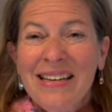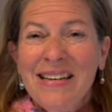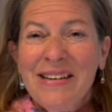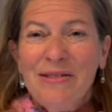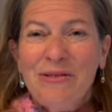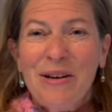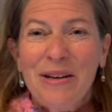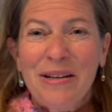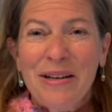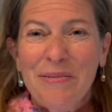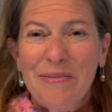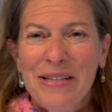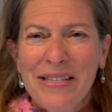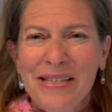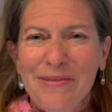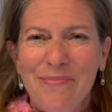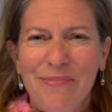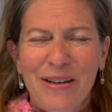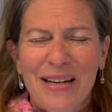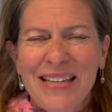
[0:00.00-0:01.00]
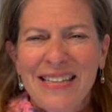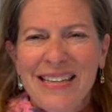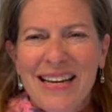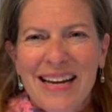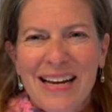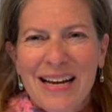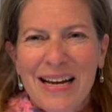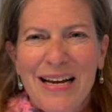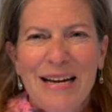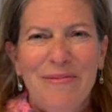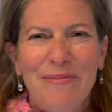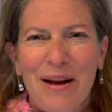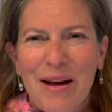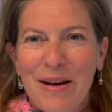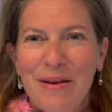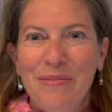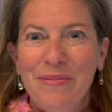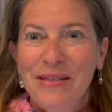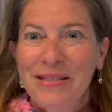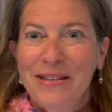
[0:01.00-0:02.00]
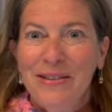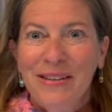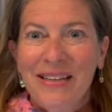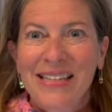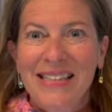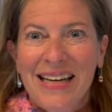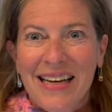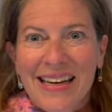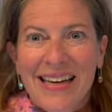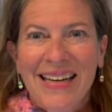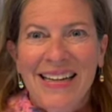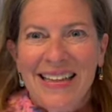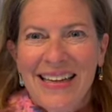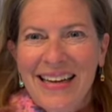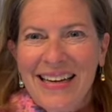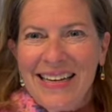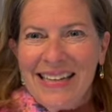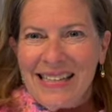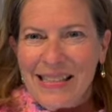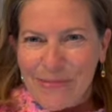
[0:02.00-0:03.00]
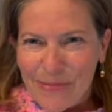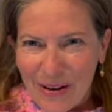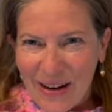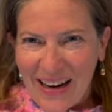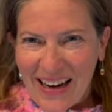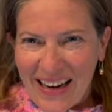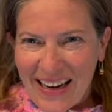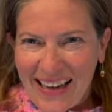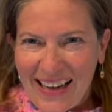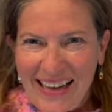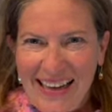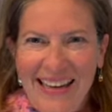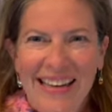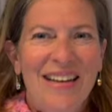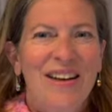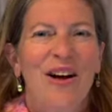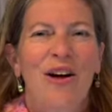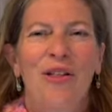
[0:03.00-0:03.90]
Welcome to springtime. I am so excited that it's spring,